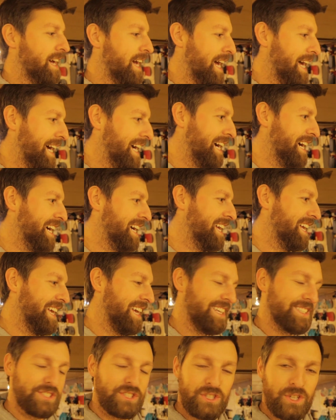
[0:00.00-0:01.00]

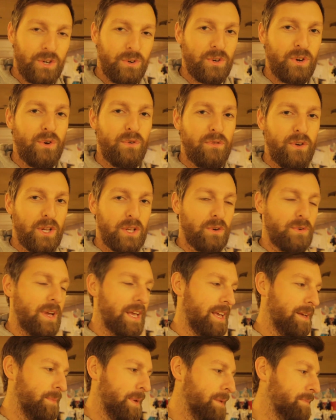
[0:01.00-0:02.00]
And so go follow
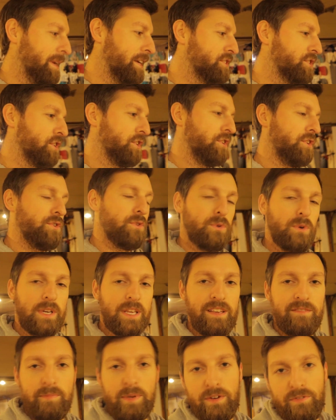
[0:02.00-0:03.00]
him, and make sure you
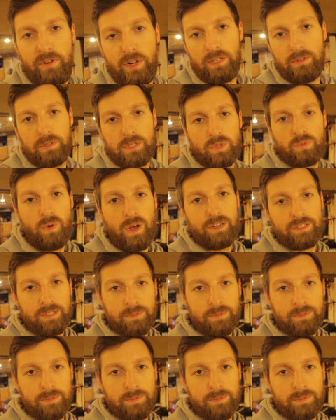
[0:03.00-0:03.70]
give me a follow as well.